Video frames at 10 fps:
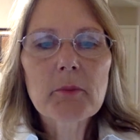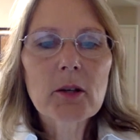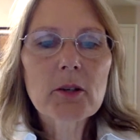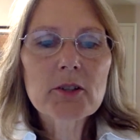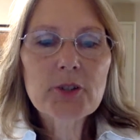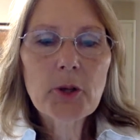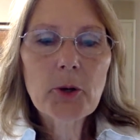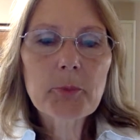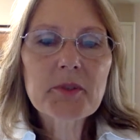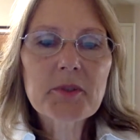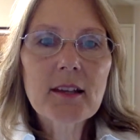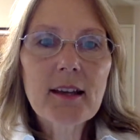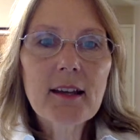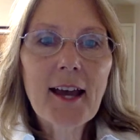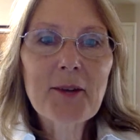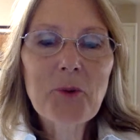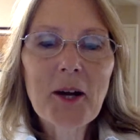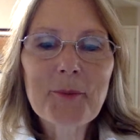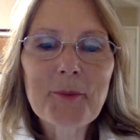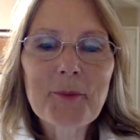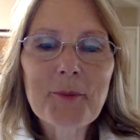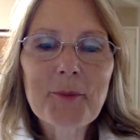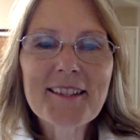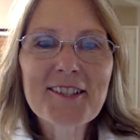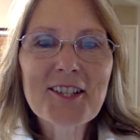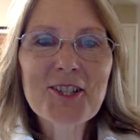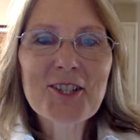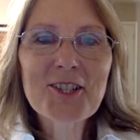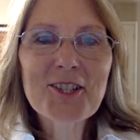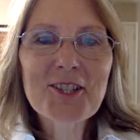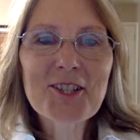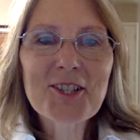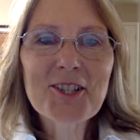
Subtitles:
soaps, hand wipes, and tissues.